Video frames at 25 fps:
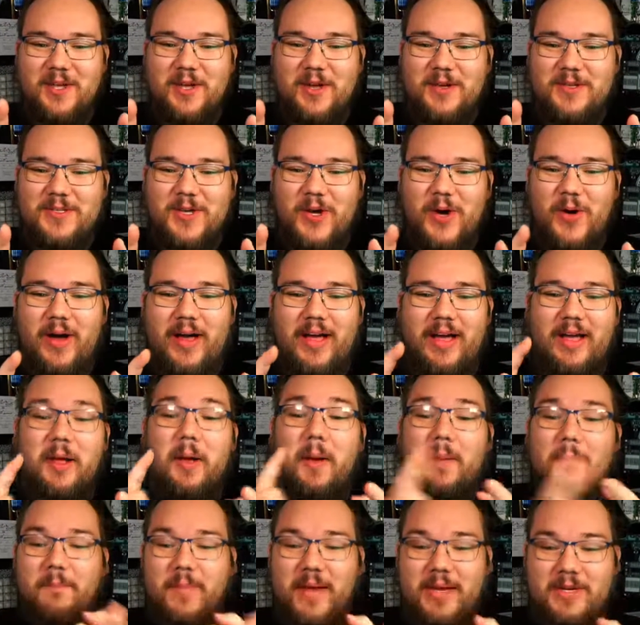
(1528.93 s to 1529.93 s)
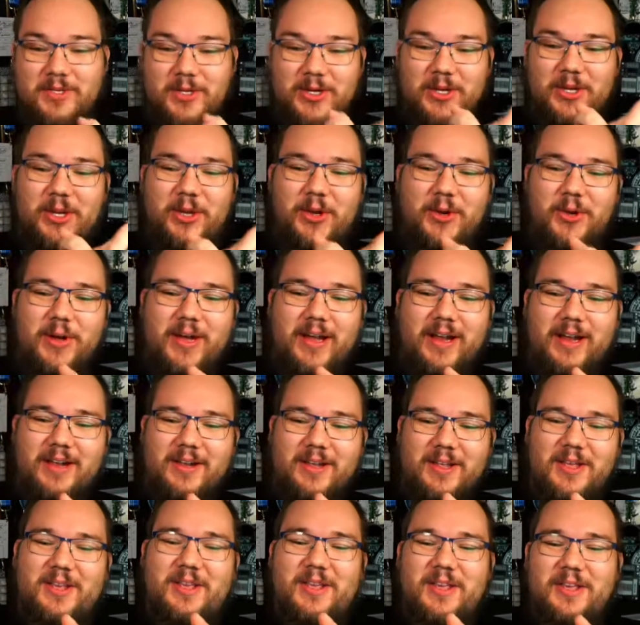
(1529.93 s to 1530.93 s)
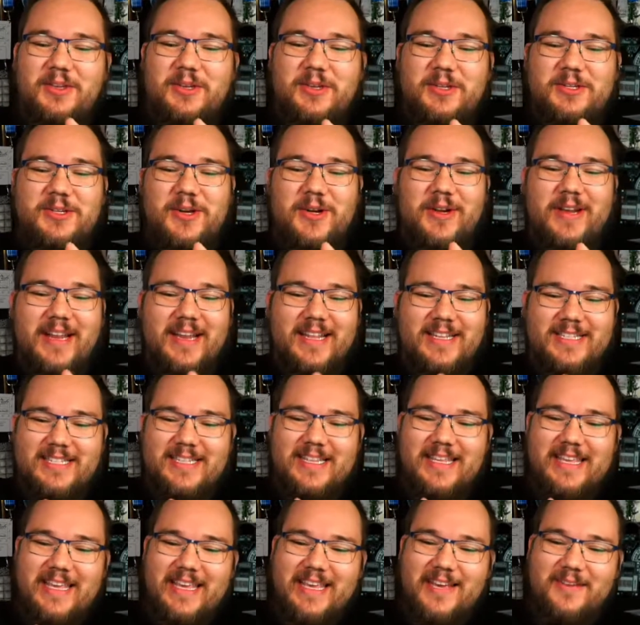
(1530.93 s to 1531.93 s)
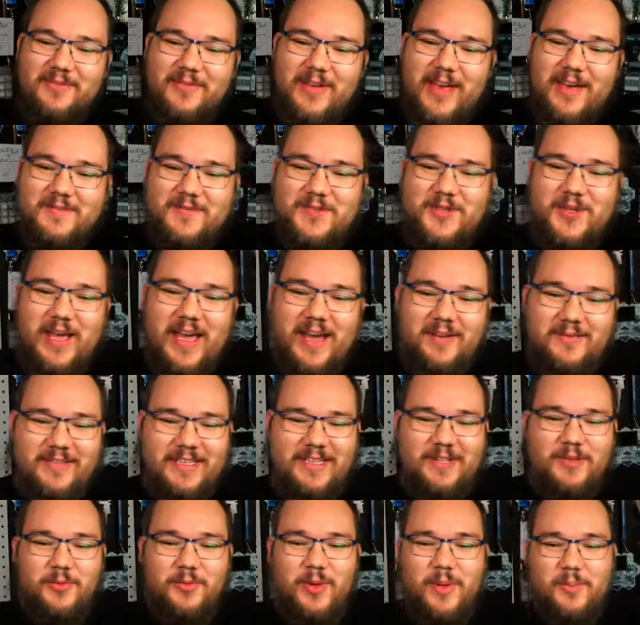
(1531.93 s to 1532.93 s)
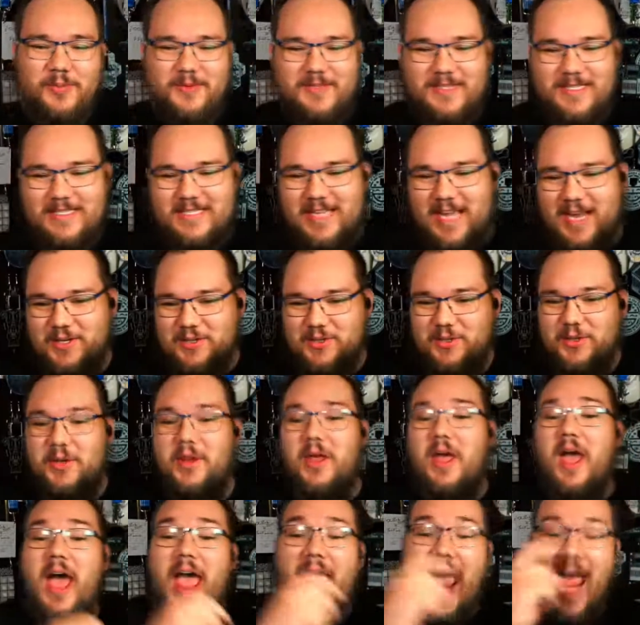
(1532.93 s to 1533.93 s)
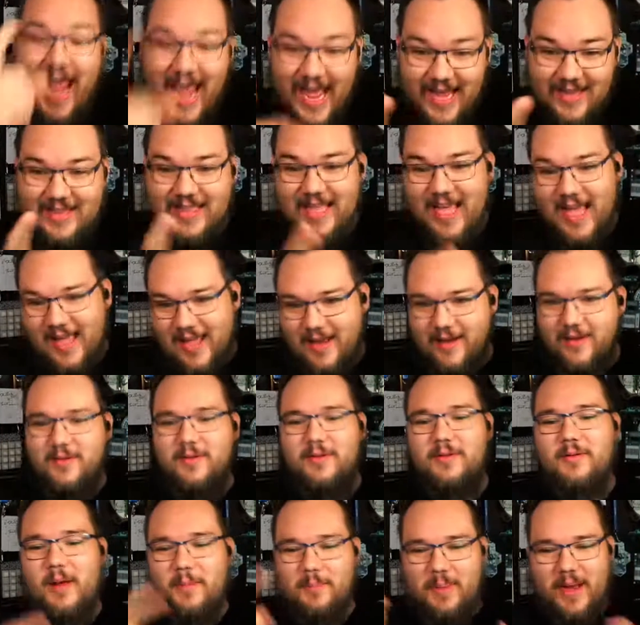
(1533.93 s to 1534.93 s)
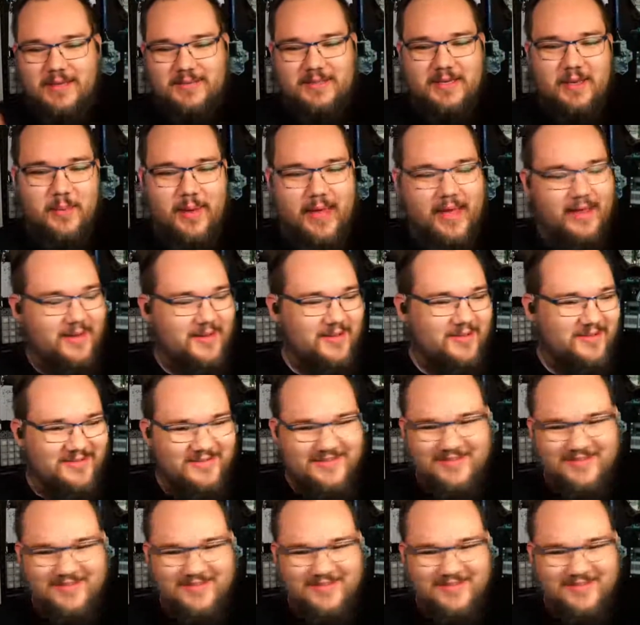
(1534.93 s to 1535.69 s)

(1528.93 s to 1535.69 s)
So make sure you donate it to the EFF so you have legal representation, and then passing it back.